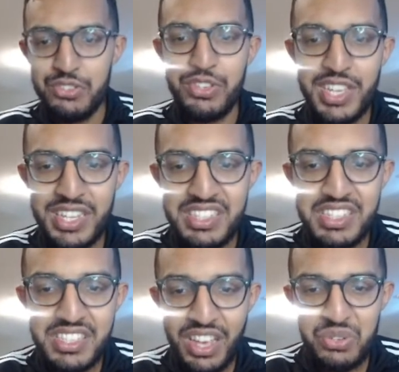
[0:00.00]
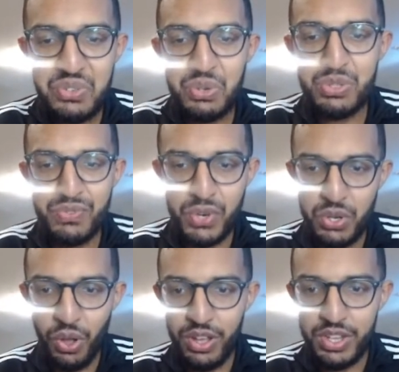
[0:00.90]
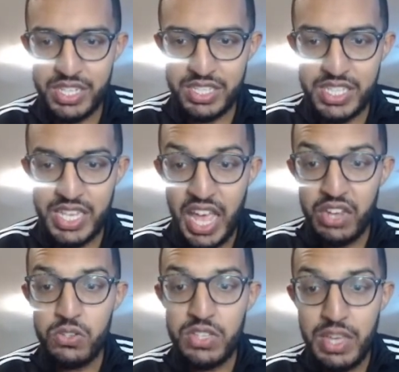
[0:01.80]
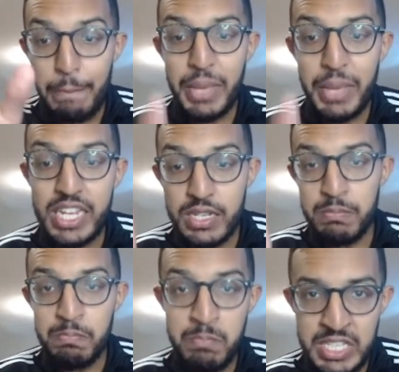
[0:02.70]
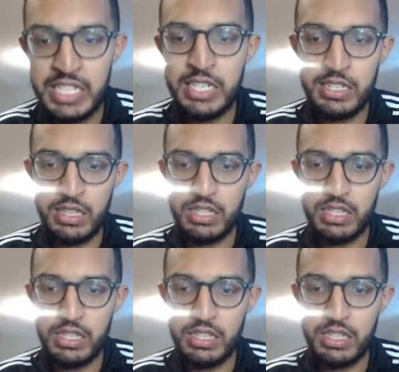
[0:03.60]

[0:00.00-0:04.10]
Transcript: You get discount codes for your audience, and you get paid immediately.